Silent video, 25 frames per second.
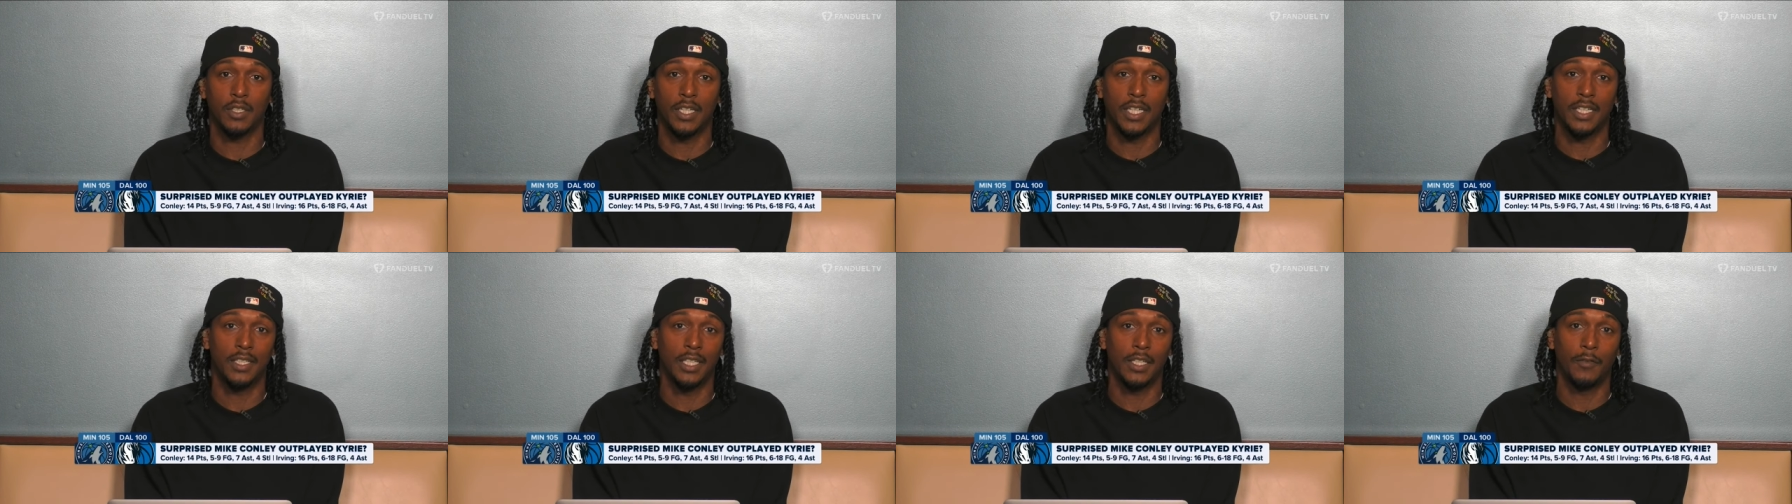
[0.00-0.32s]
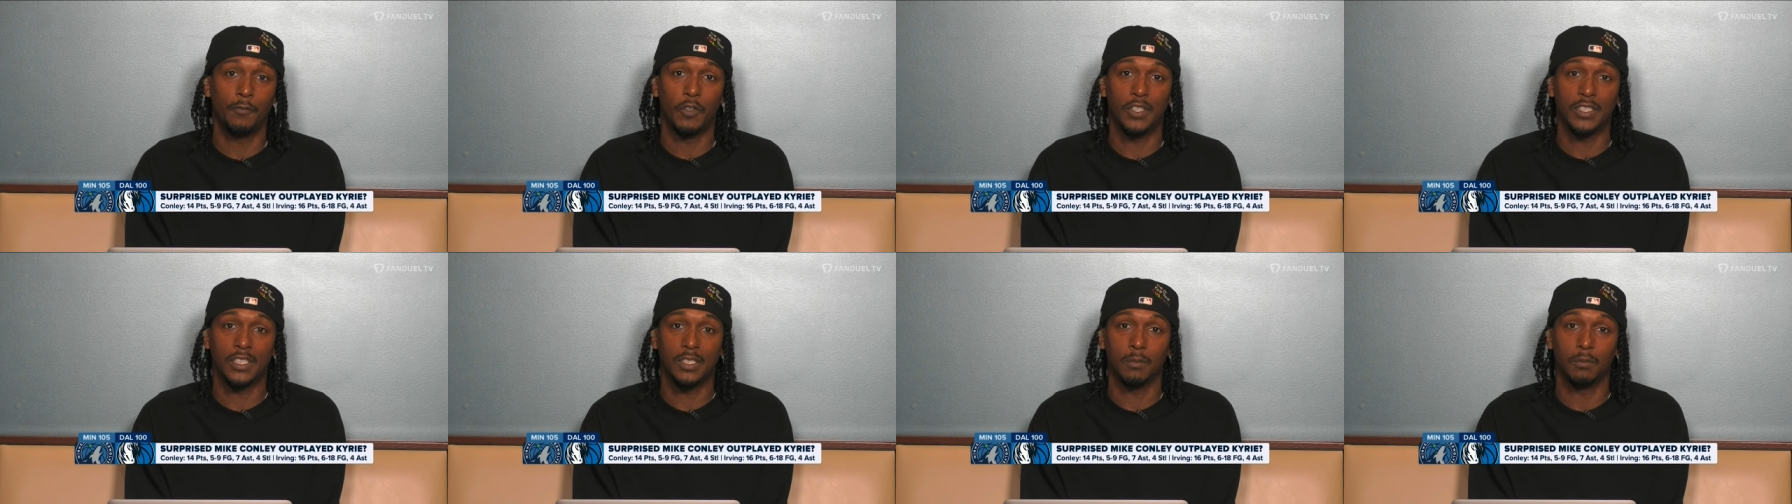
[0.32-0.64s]
that
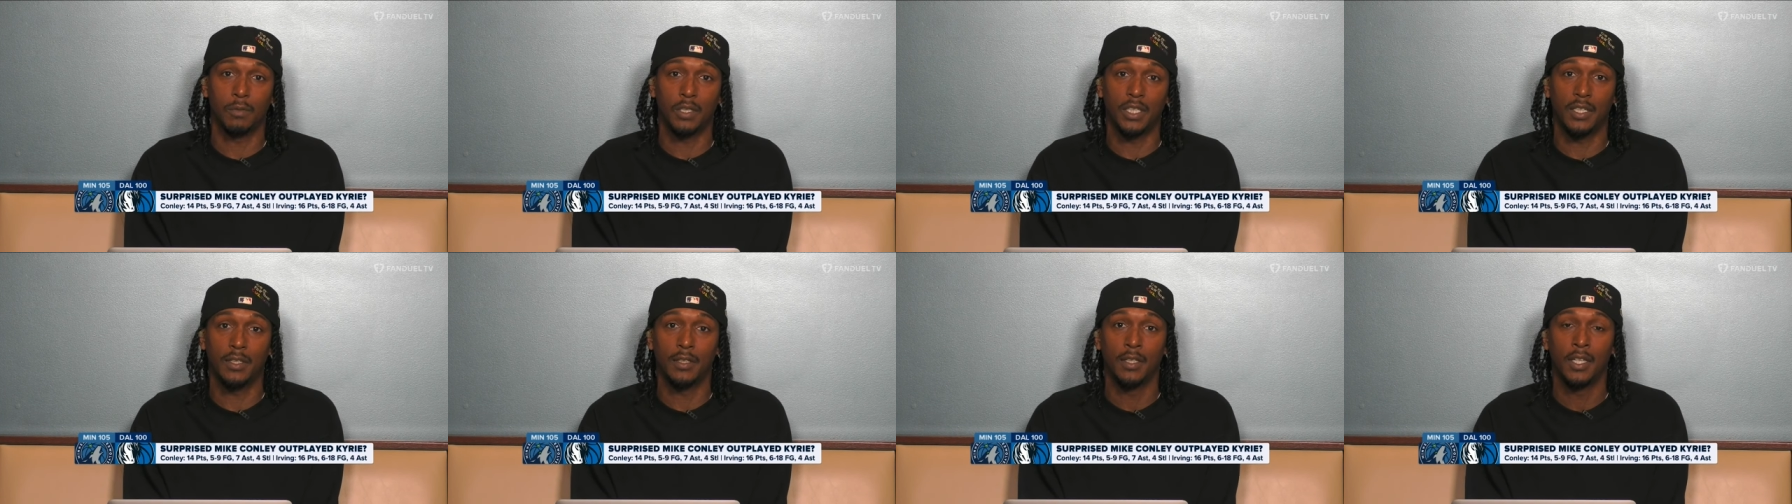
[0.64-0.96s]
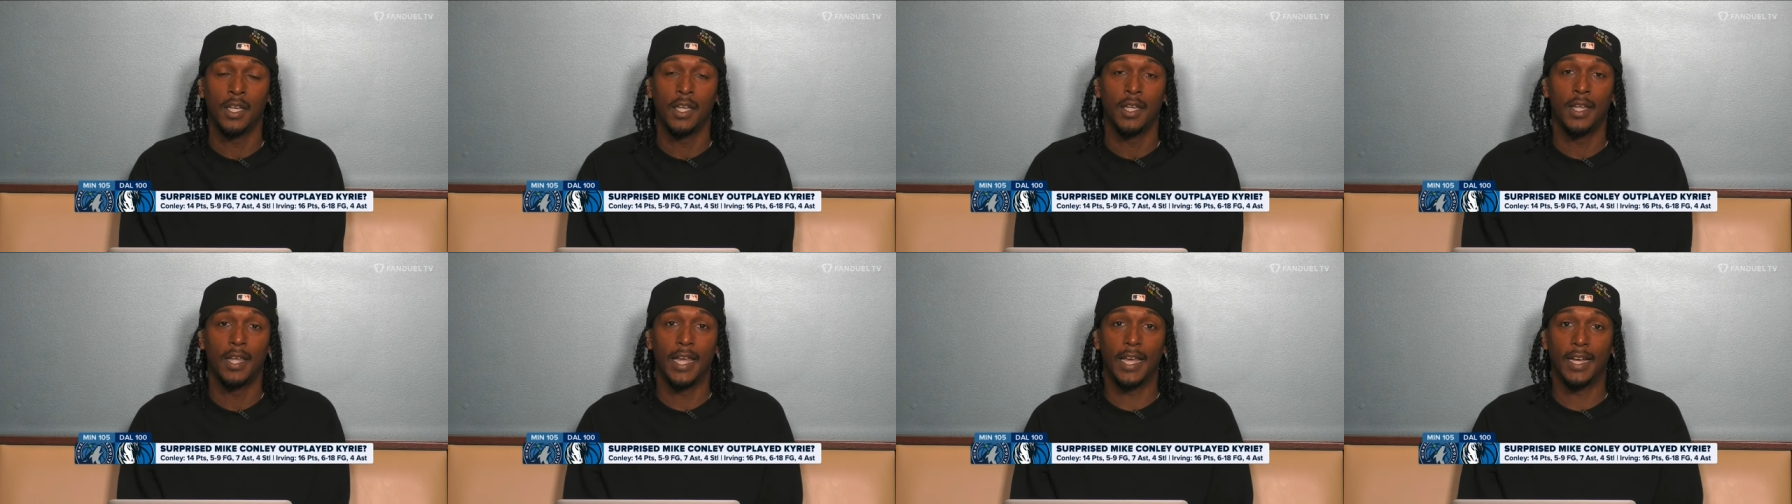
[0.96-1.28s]
defensive end
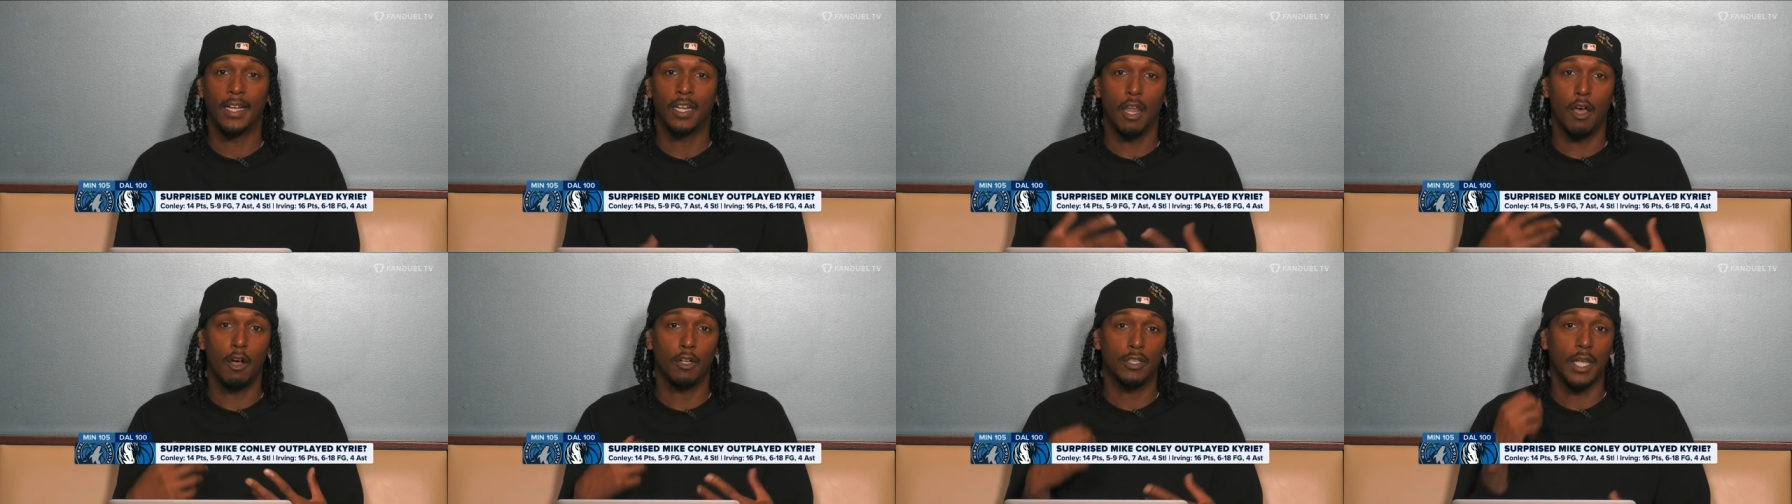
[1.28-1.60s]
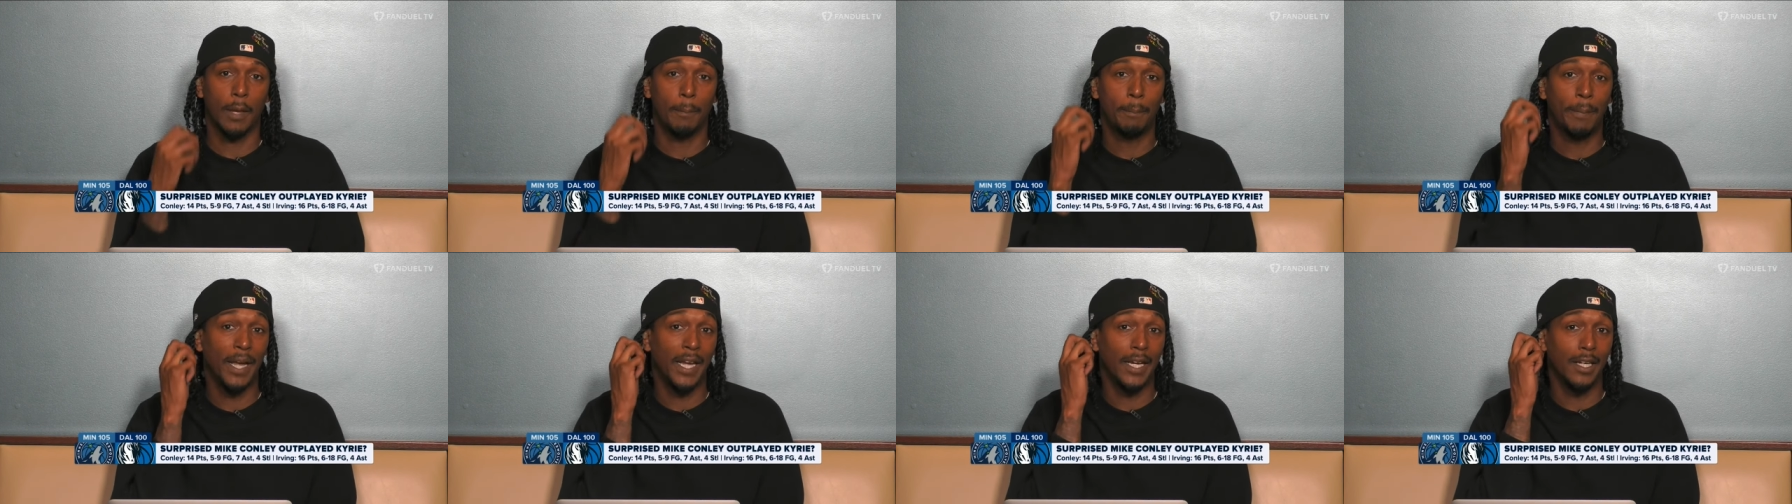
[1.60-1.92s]
and clog
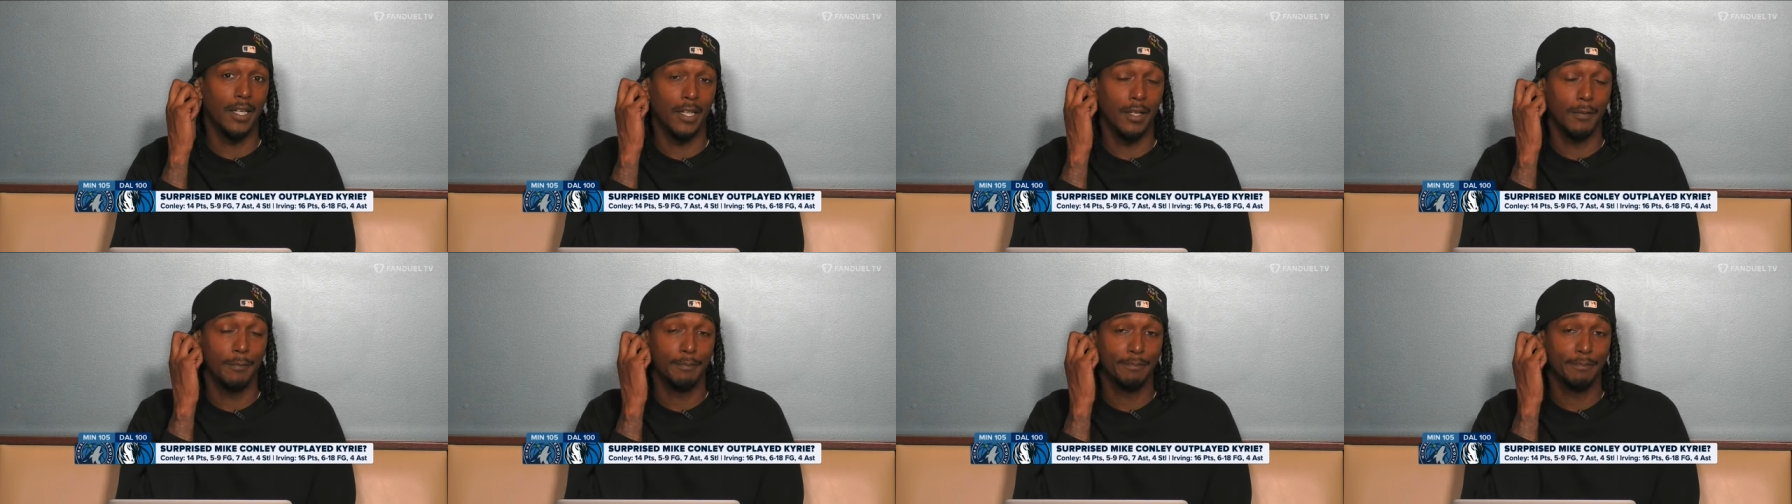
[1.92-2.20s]
that paint up.